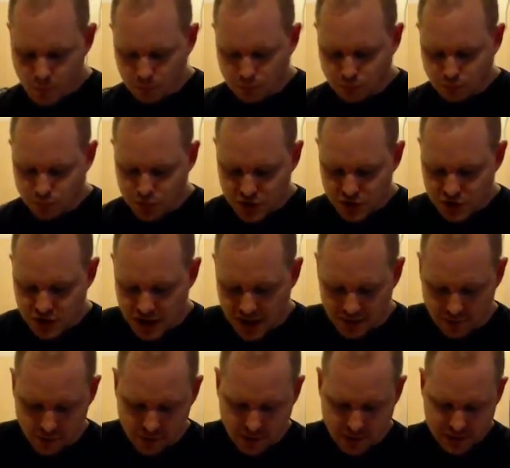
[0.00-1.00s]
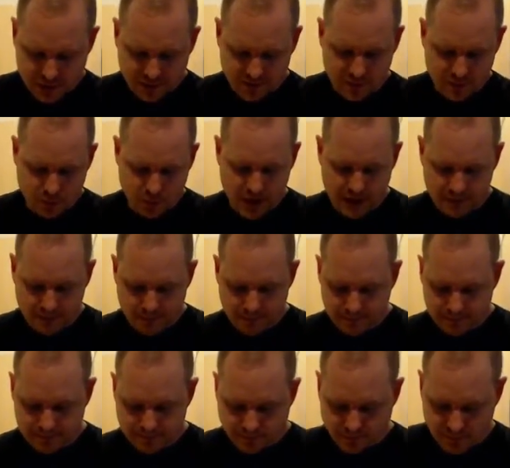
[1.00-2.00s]
So just cut the crust off your bread
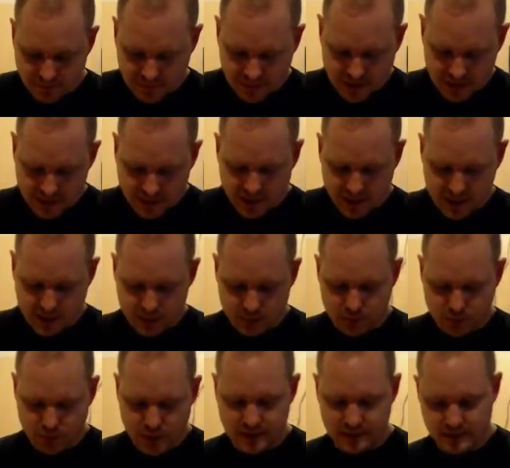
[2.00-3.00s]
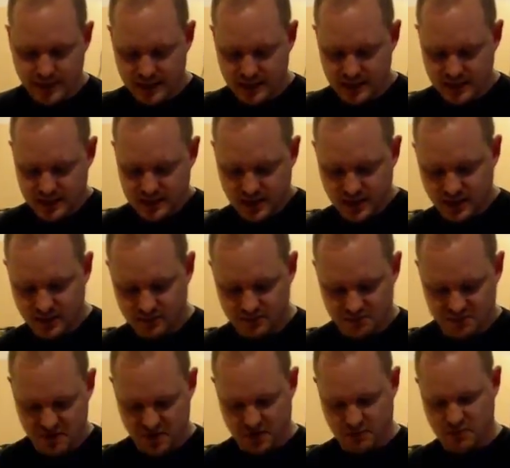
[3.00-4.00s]
and cut your bread into
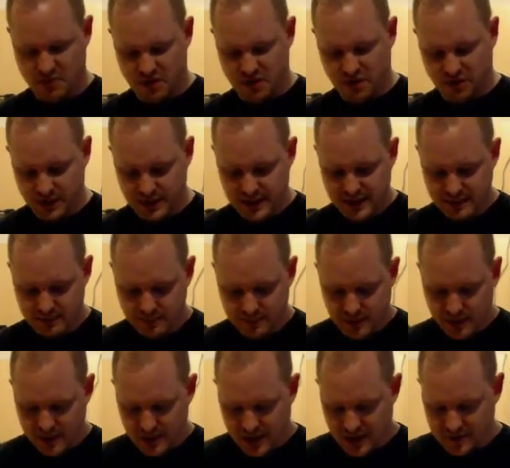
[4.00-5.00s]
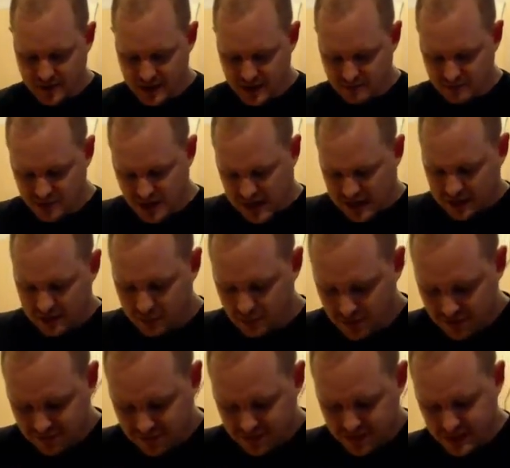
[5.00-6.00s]
3 and then cut it
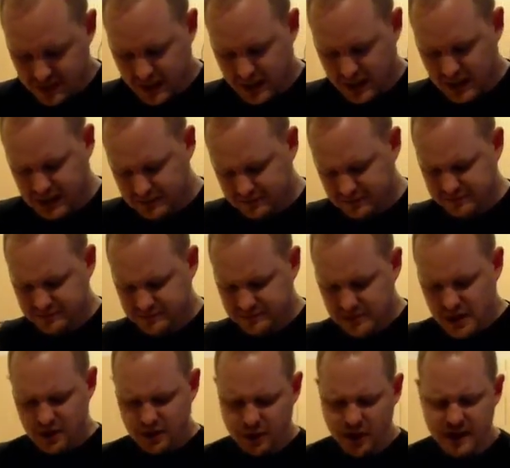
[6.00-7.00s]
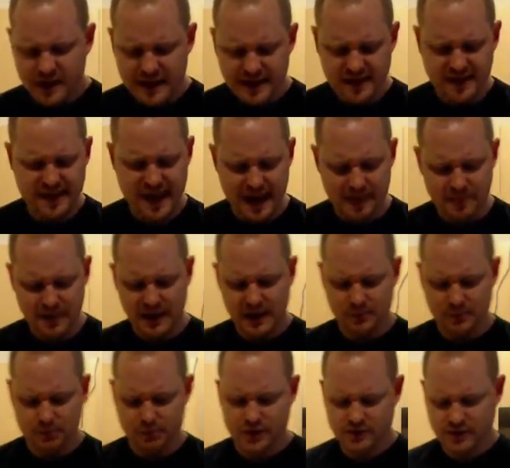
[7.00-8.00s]
roughly in half. We don't need that many
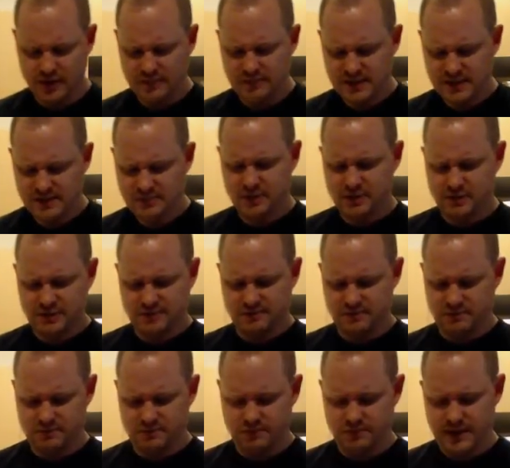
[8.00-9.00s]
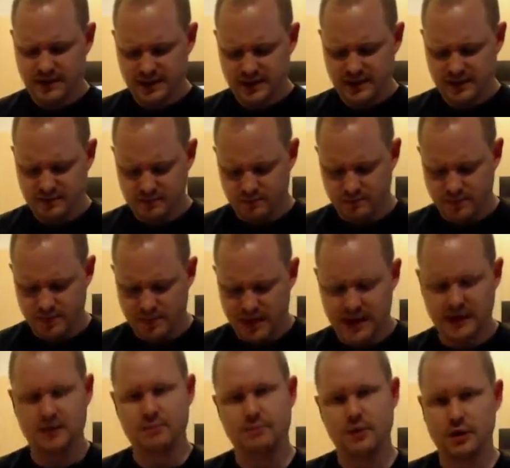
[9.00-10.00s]
breadcrumbs because really we're
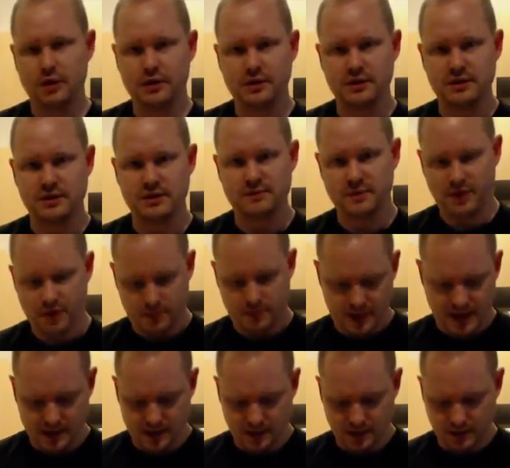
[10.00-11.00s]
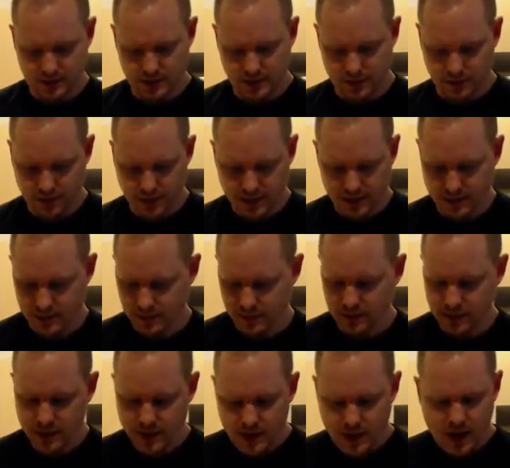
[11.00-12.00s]
making burgers. We're not making, like a
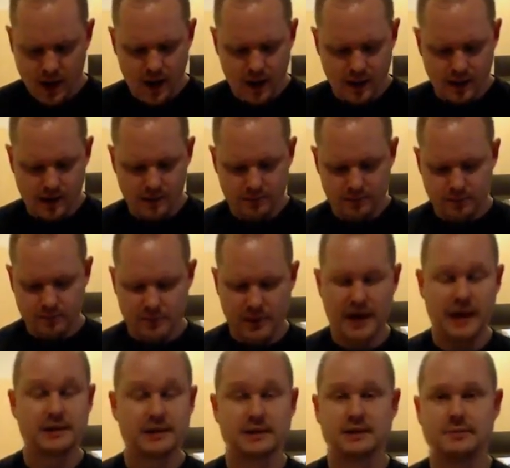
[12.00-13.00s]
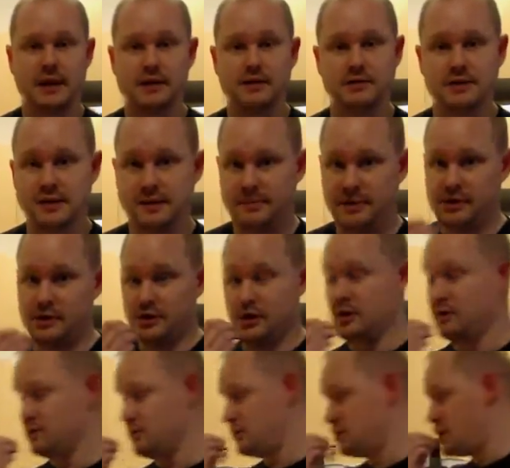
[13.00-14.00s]
pasta bake or something that goes
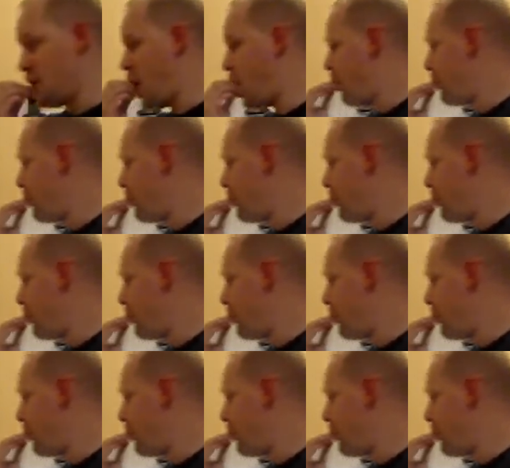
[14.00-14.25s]
on top.